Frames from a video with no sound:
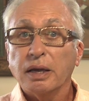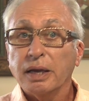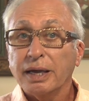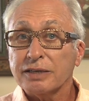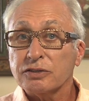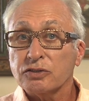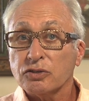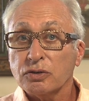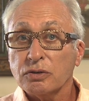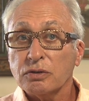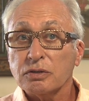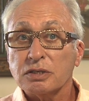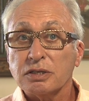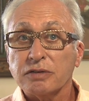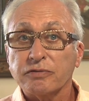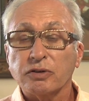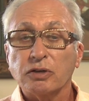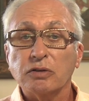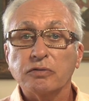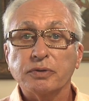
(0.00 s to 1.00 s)
As students
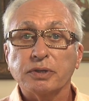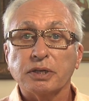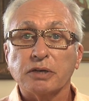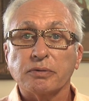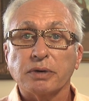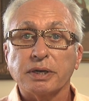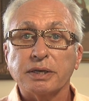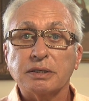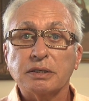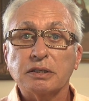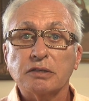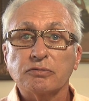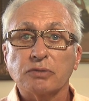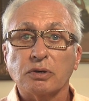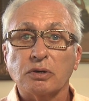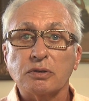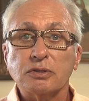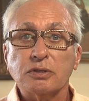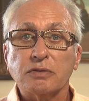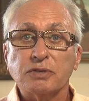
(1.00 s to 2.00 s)
evolve in their writing, the
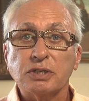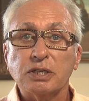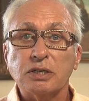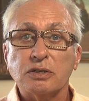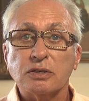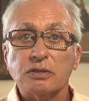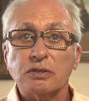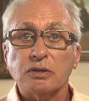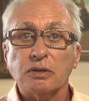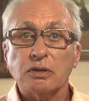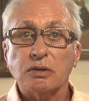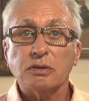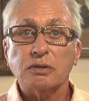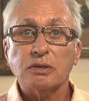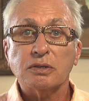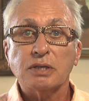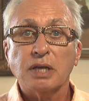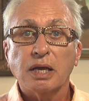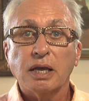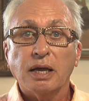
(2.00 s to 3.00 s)
roles of teachers and
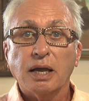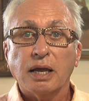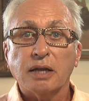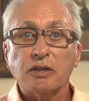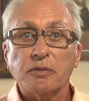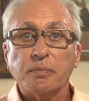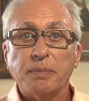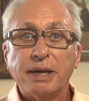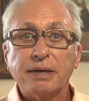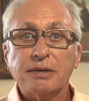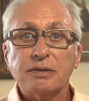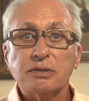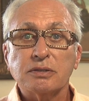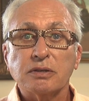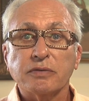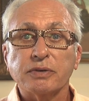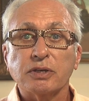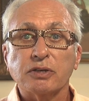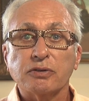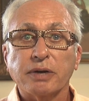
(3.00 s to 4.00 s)
learners and the
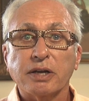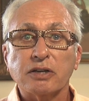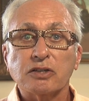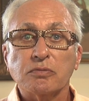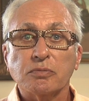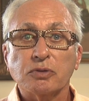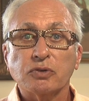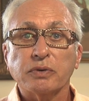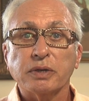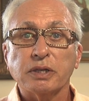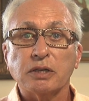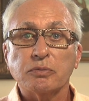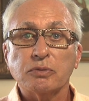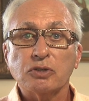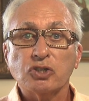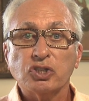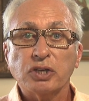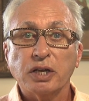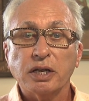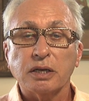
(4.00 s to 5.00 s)
patterns of interaction between them
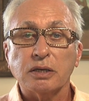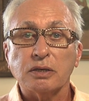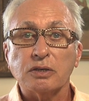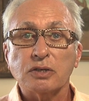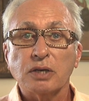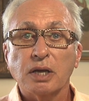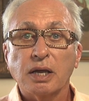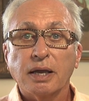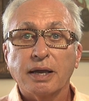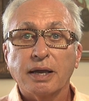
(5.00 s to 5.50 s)
will change